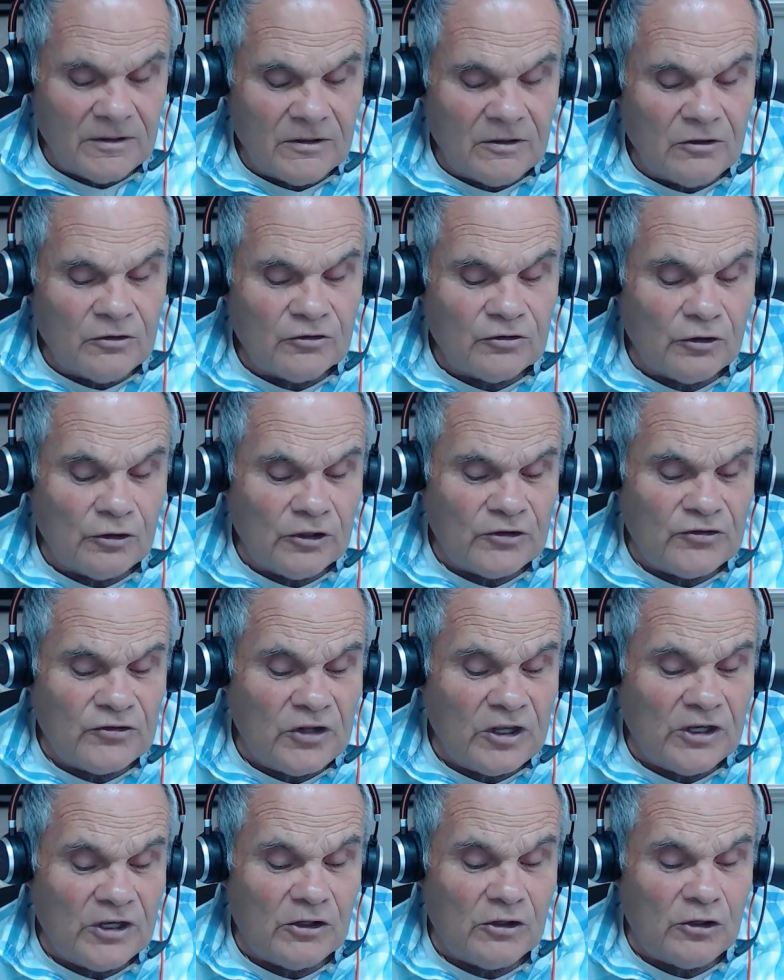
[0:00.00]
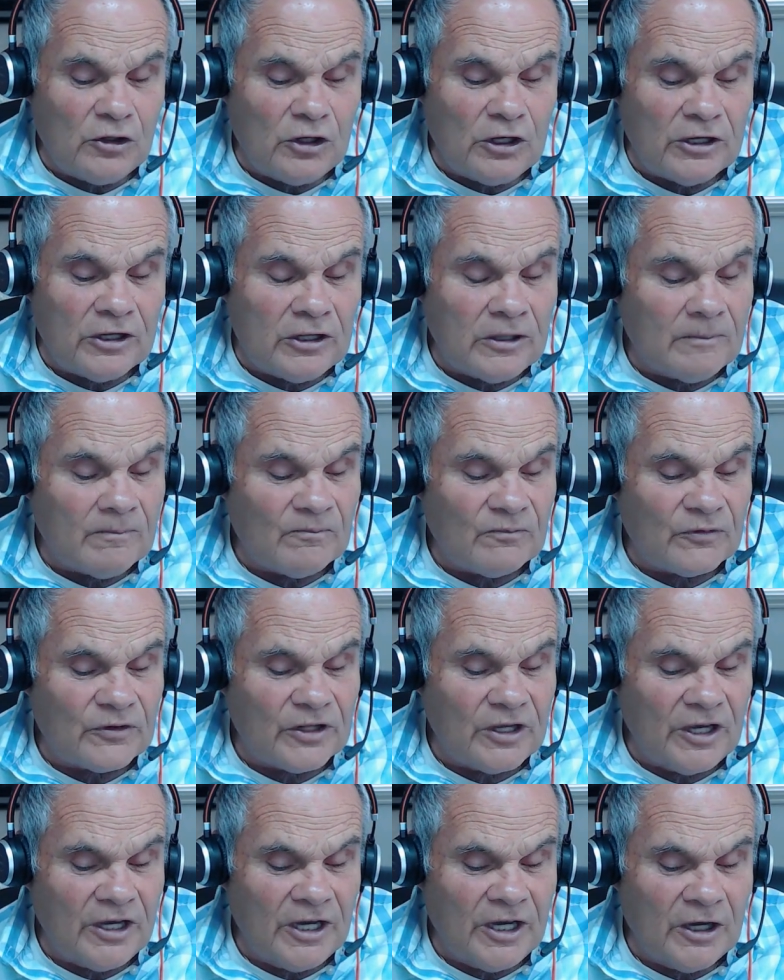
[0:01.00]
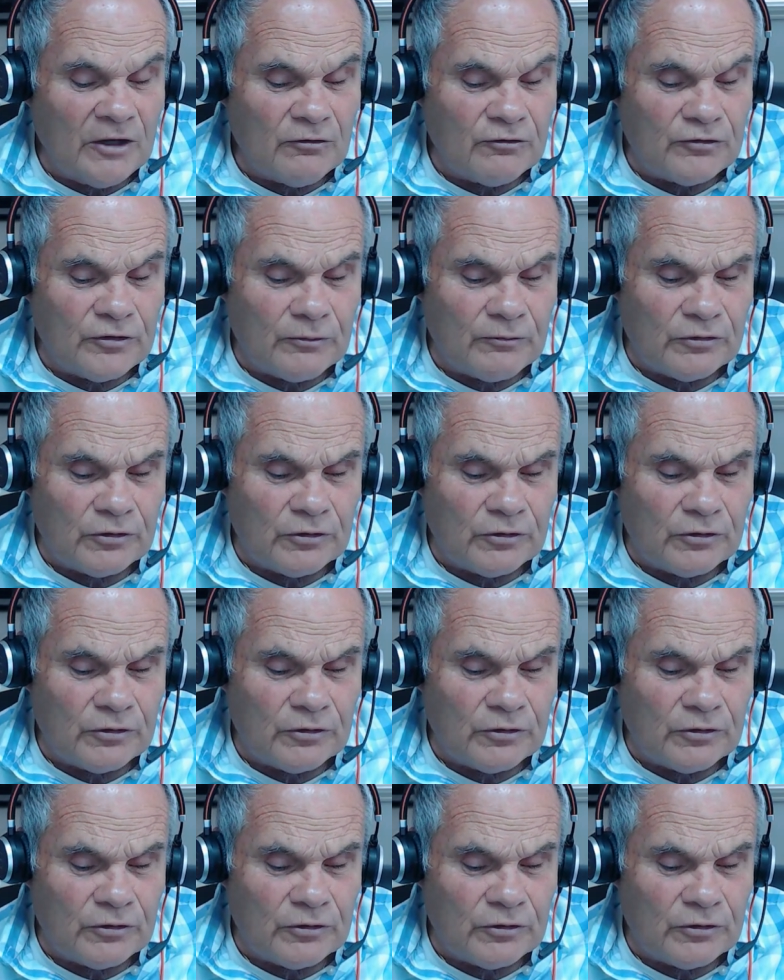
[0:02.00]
So let's take a look at from